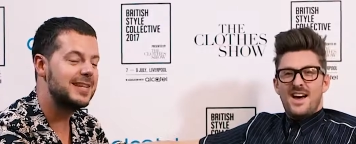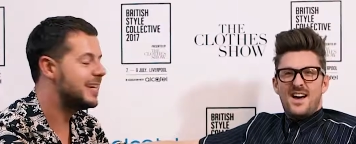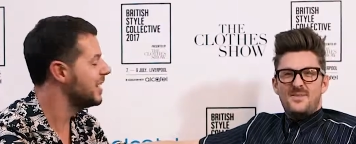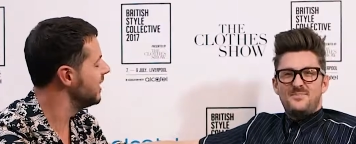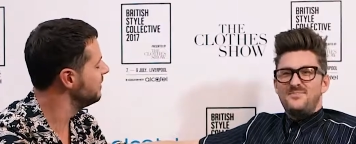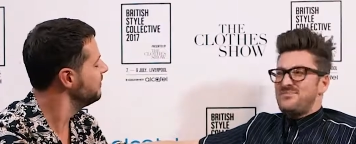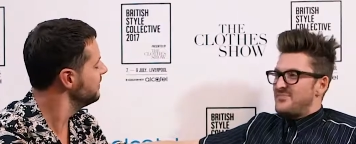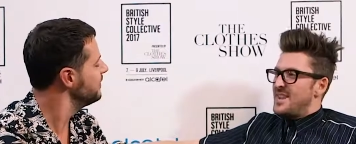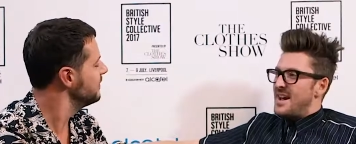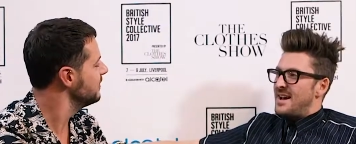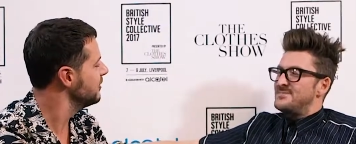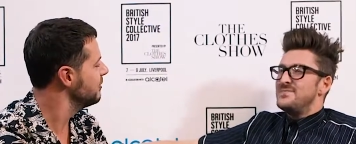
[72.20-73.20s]
Speaker 1: Yeah,
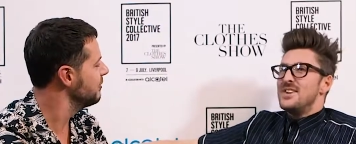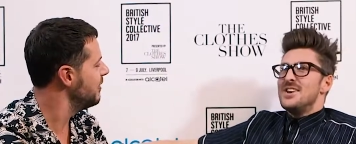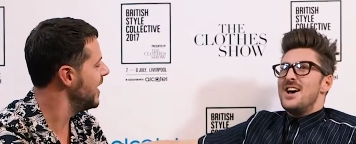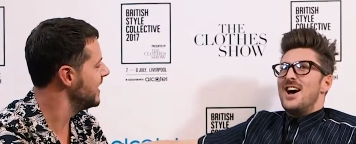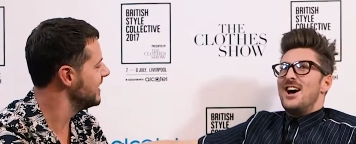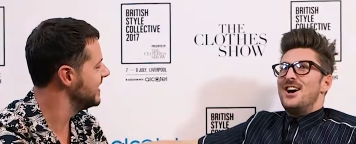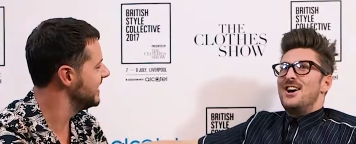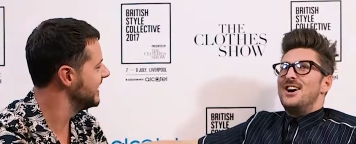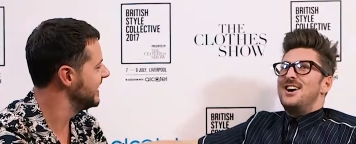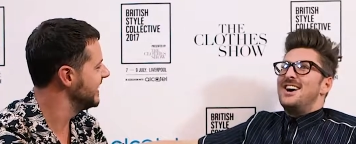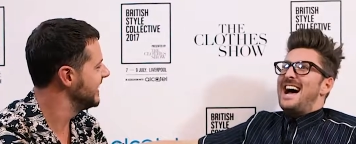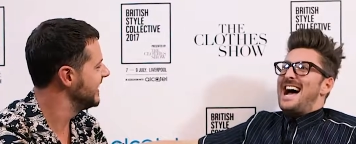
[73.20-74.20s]
yeah. Great.
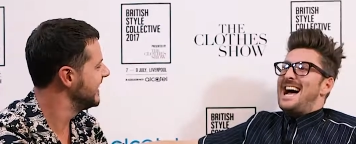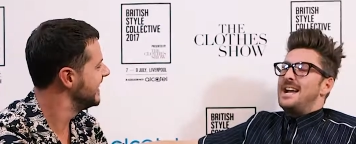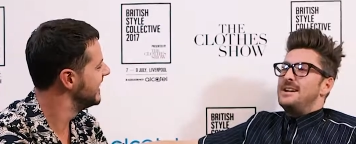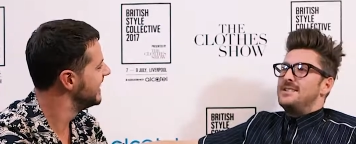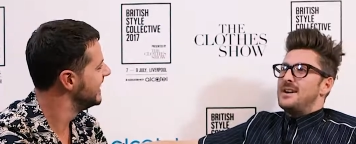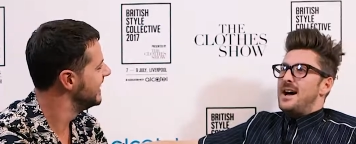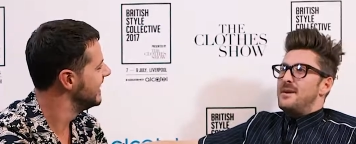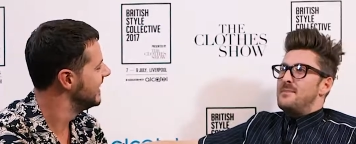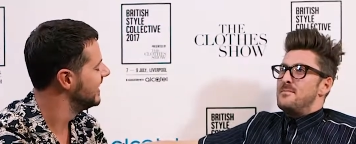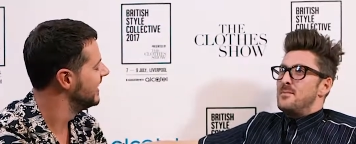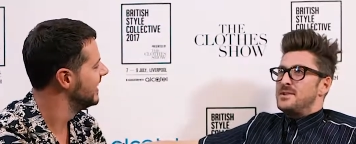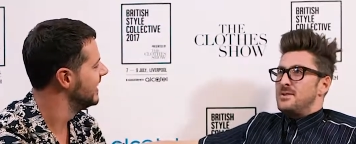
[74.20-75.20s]
Uh, and
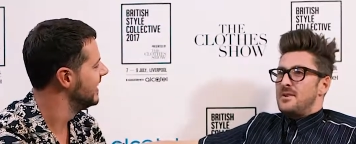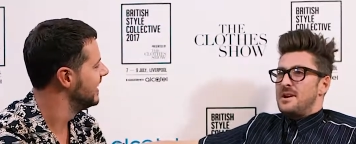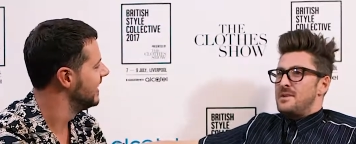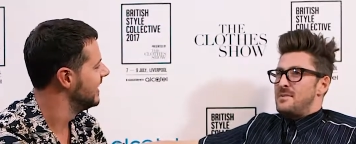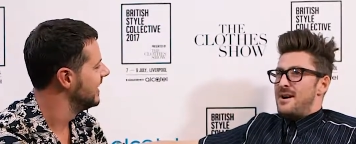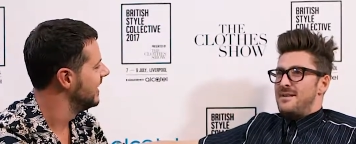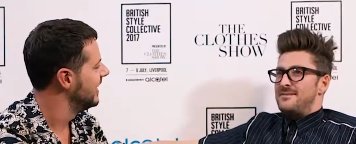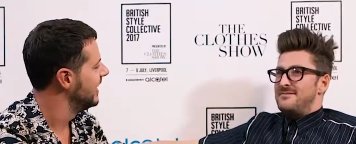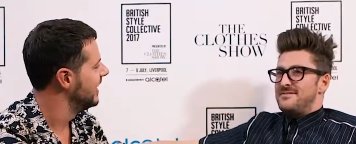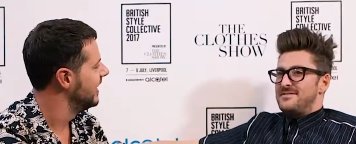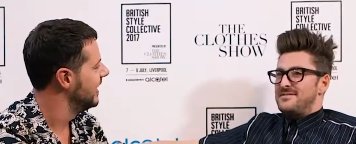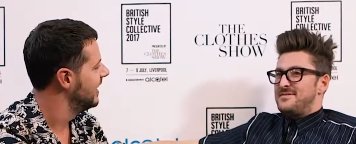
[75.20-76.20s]
um, we're talking
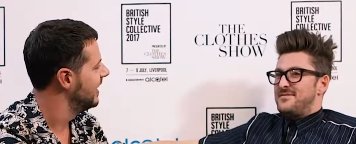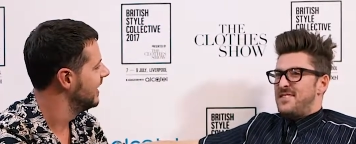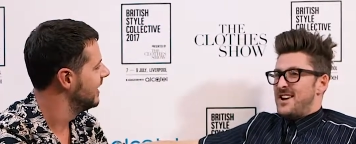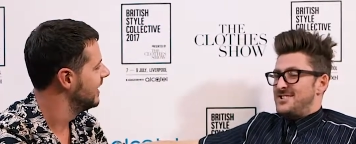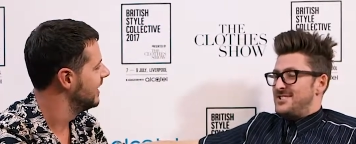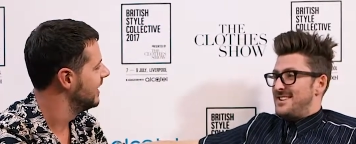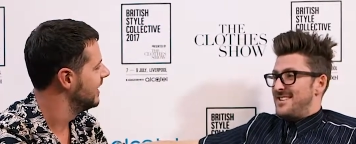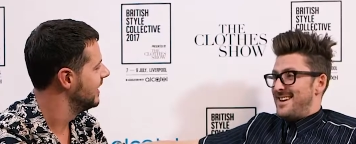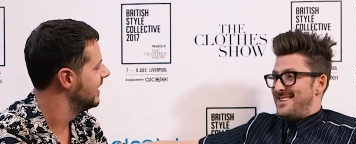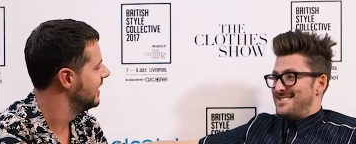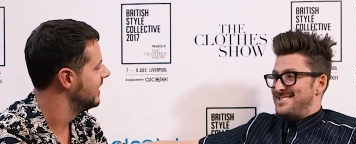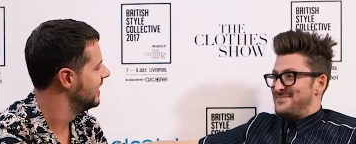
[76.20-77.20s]
about fashion
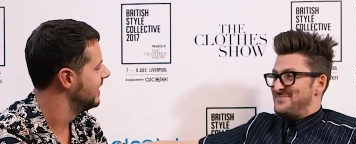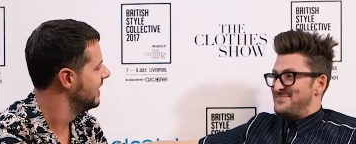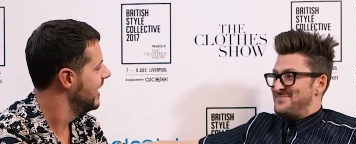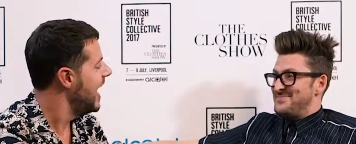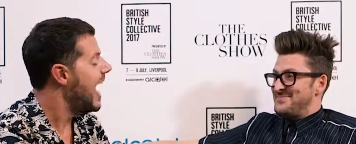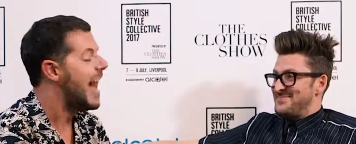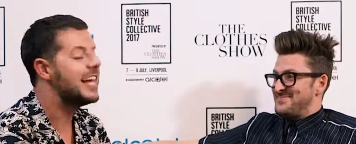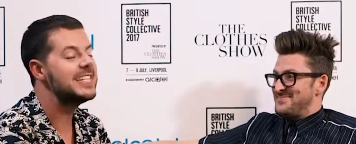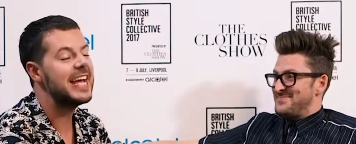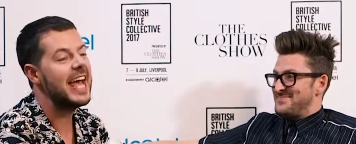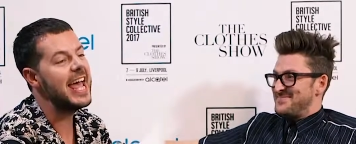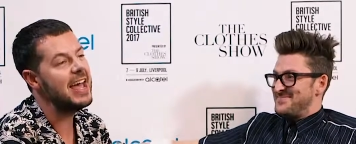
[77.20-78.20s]
things.
Speaker 2: And
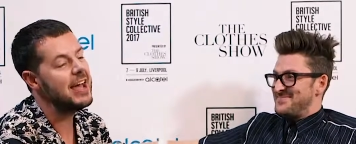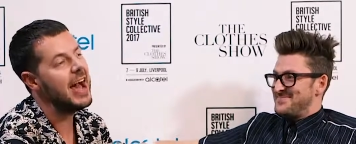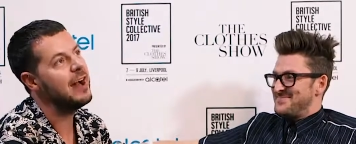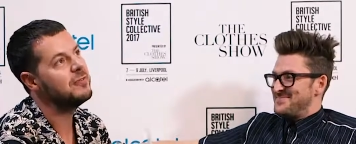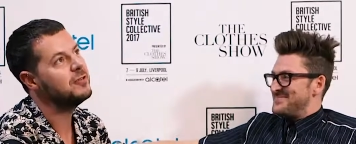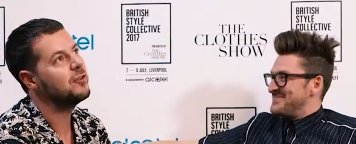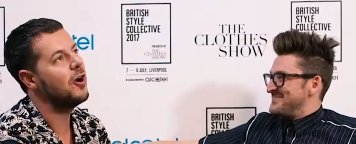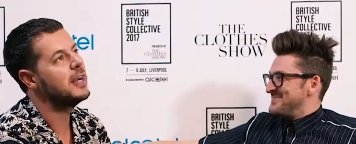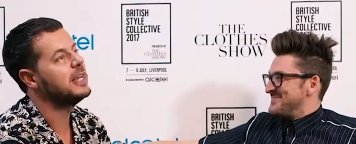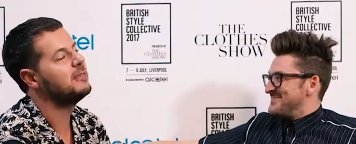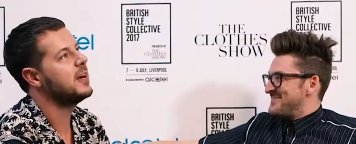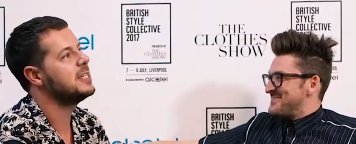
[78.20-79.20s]
it, have you got
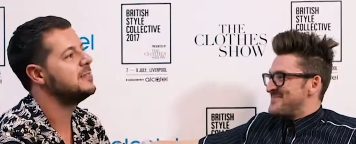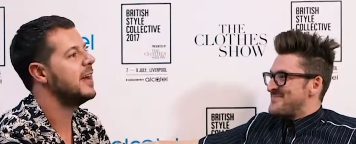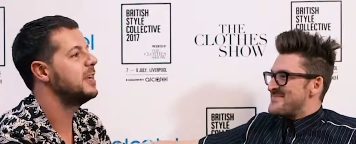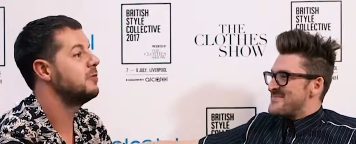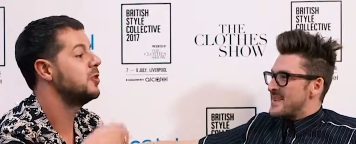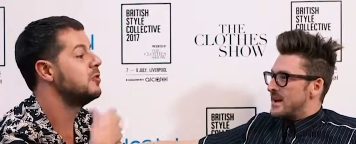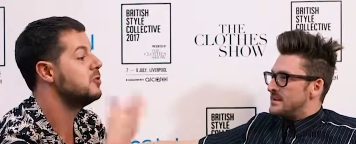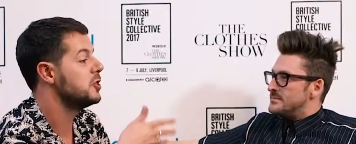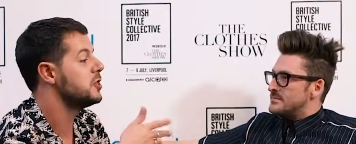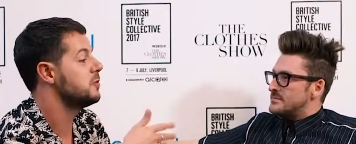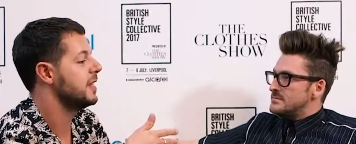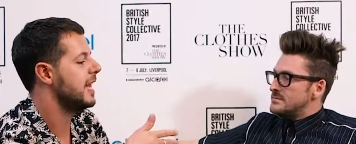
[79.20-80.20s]
any advice for anyone who
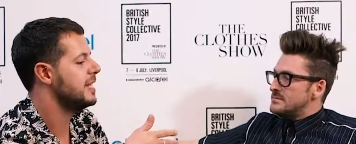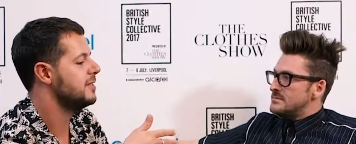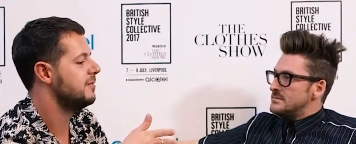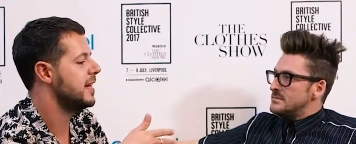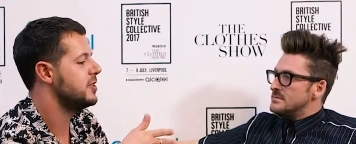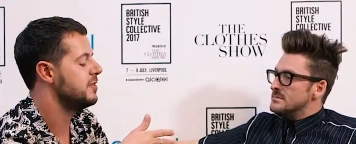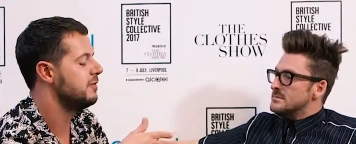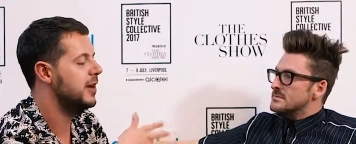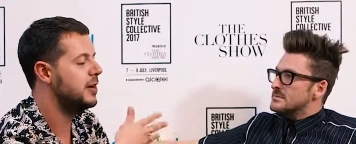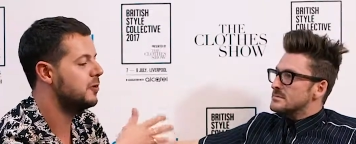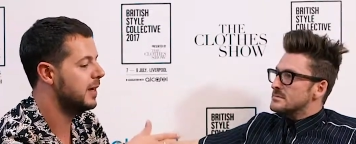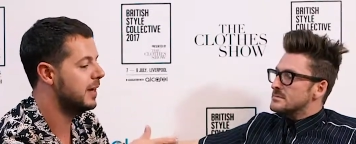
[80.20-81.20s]
does want to get into fashion
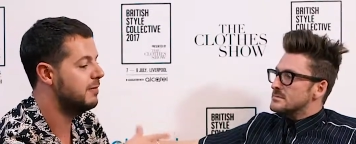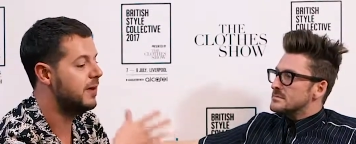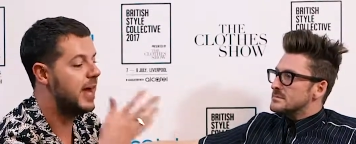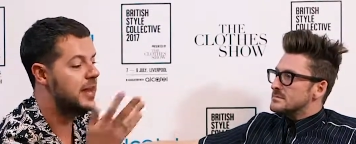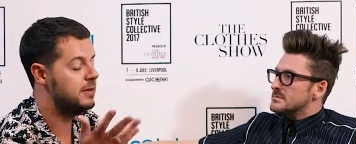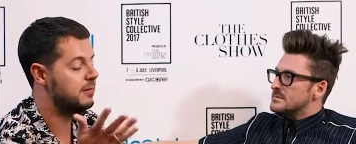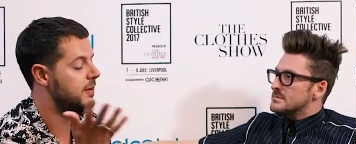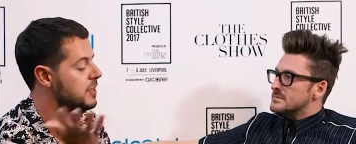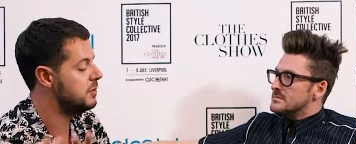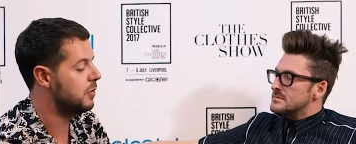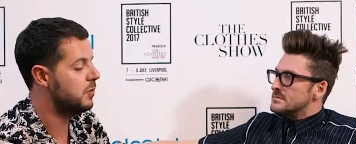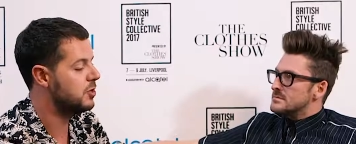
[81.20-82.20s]
very quickly for, for
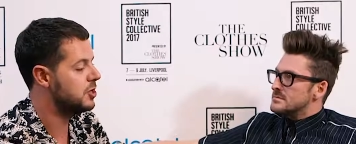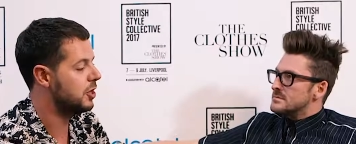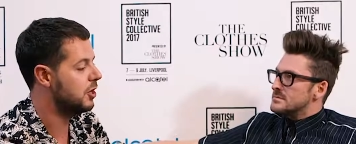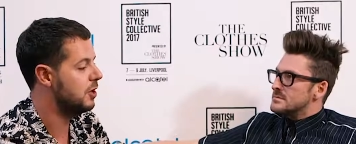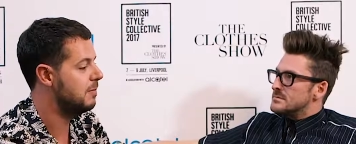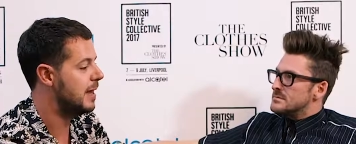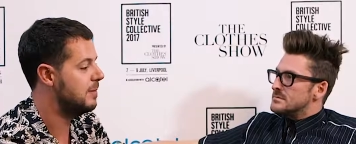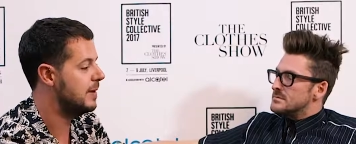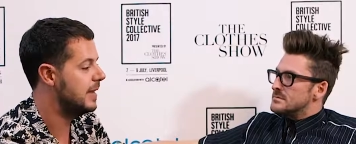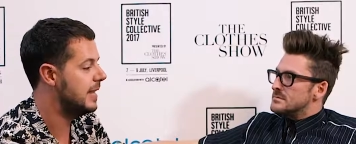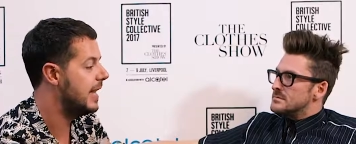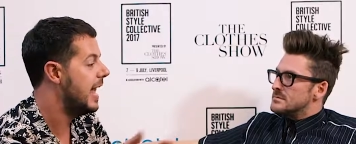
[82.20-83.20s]
someone watching who
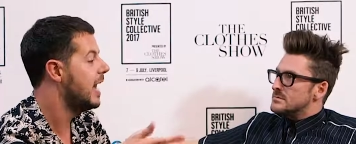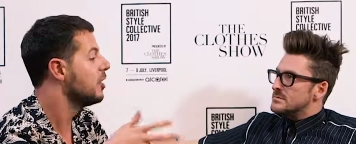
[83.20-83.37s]
maybe